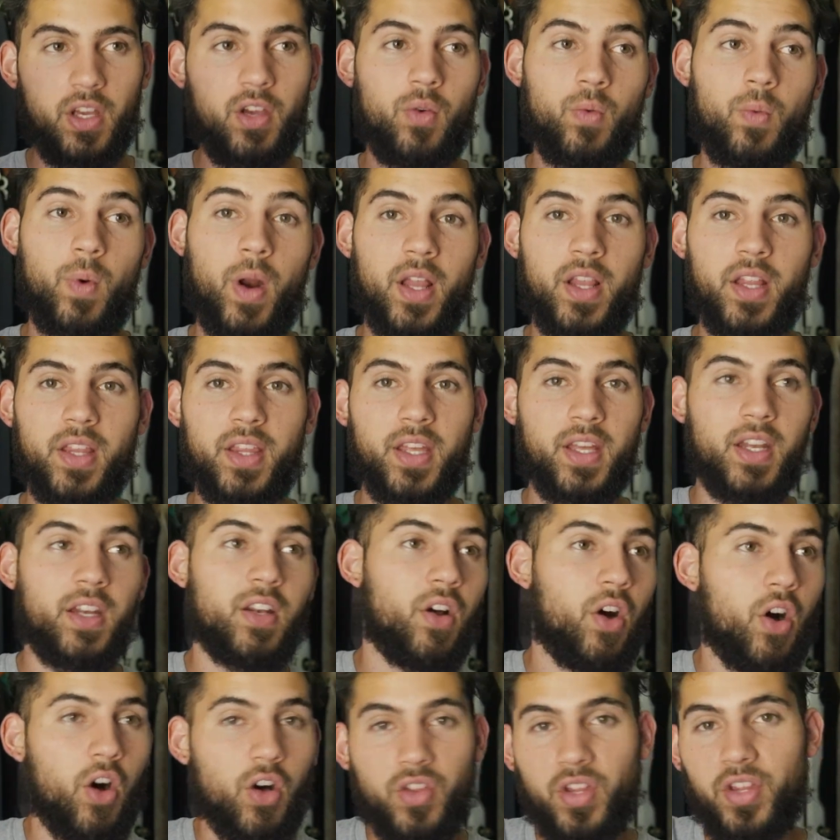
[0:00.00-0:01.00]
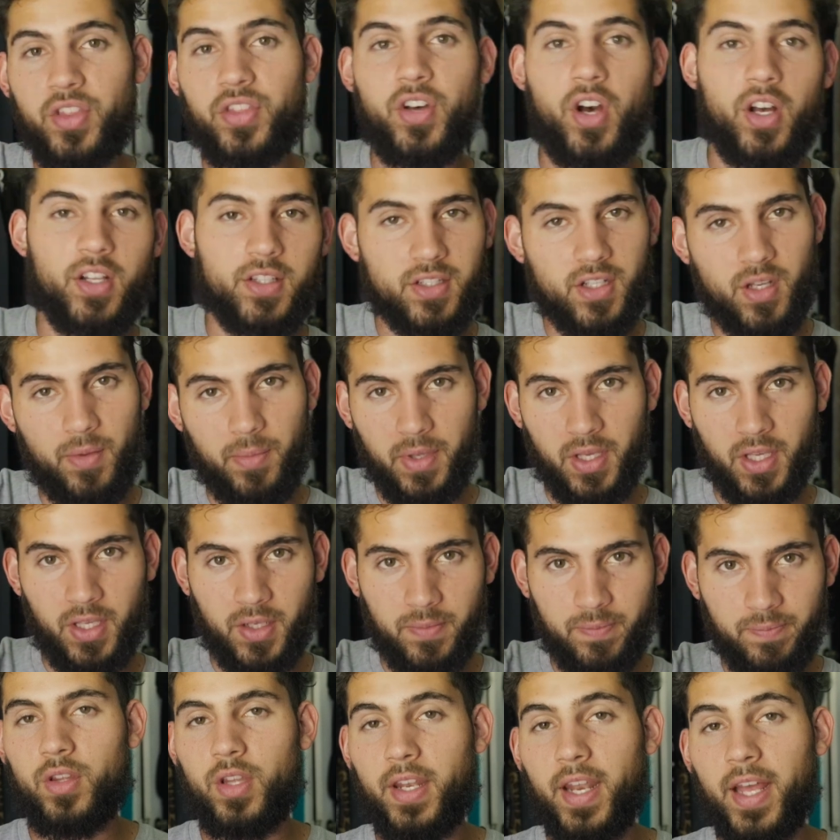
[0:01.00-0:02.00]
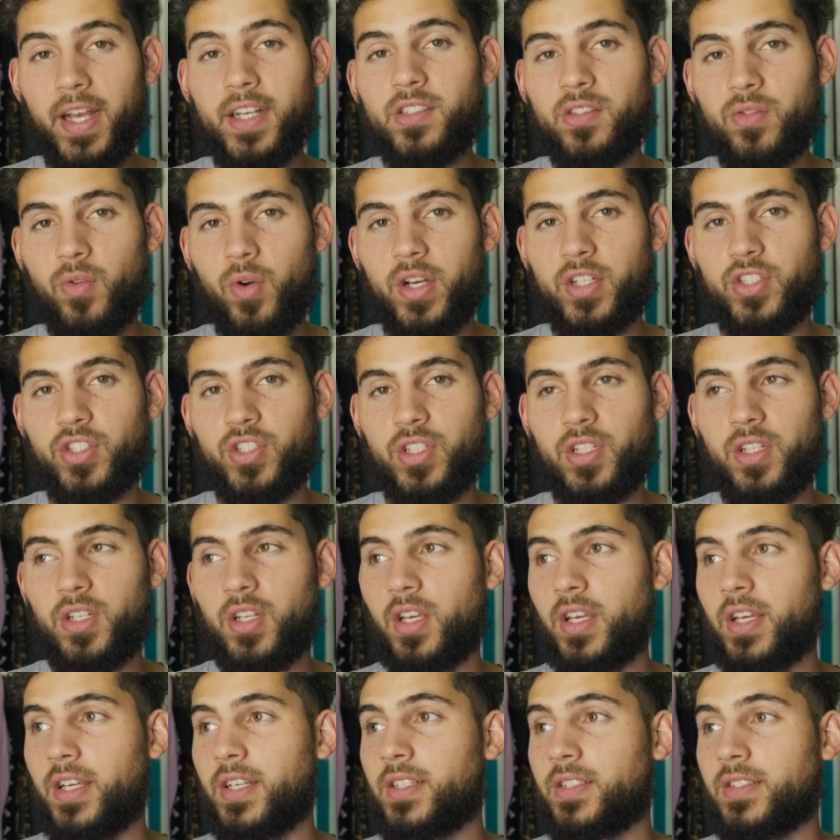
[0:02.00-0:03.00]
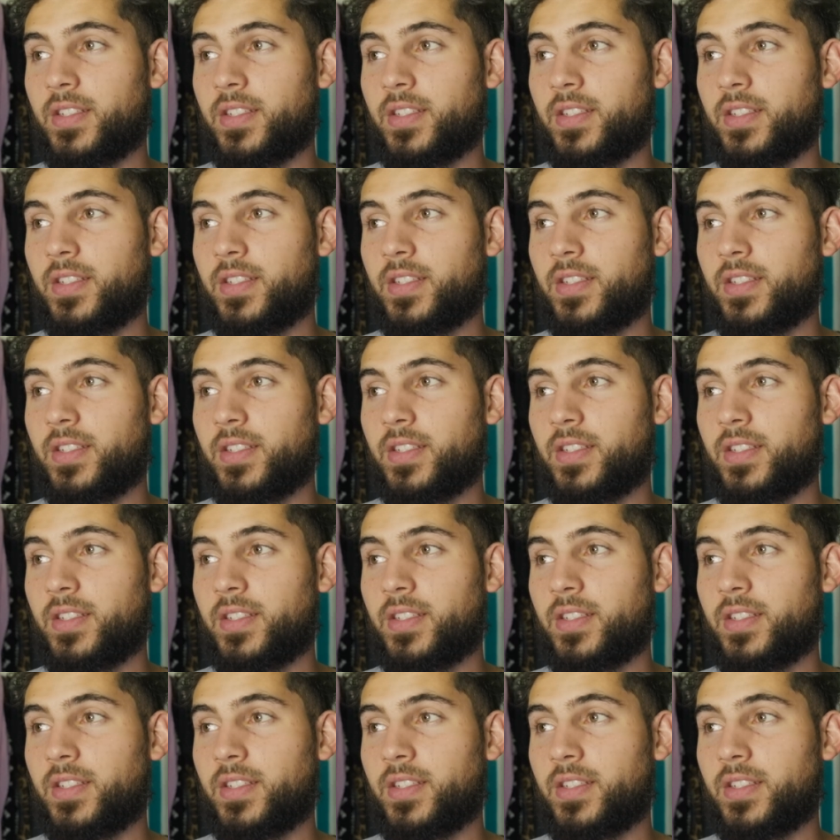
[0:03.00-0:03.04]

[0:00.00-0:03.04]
rather than all the thoughts coming in. The next question is,